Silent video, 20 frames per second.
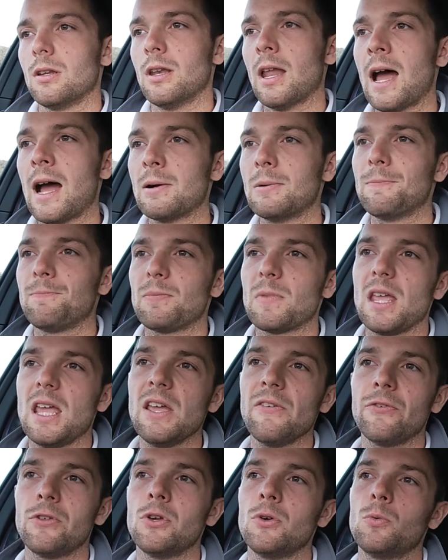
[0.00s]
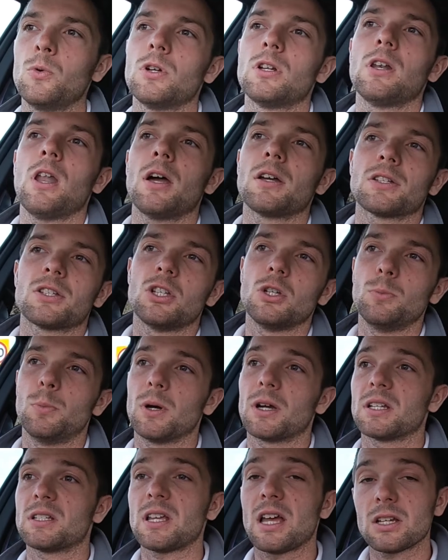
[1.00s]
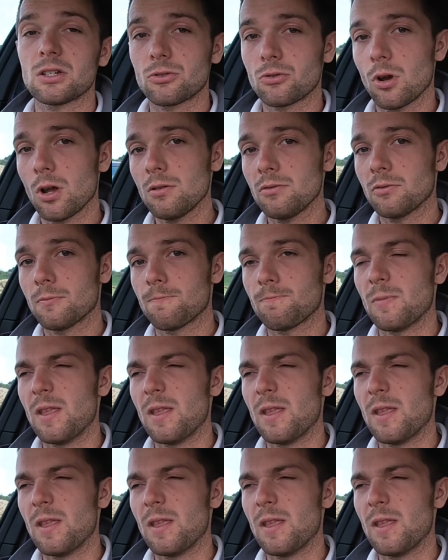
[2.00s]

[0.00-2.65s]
Now, if you would like to book a test drive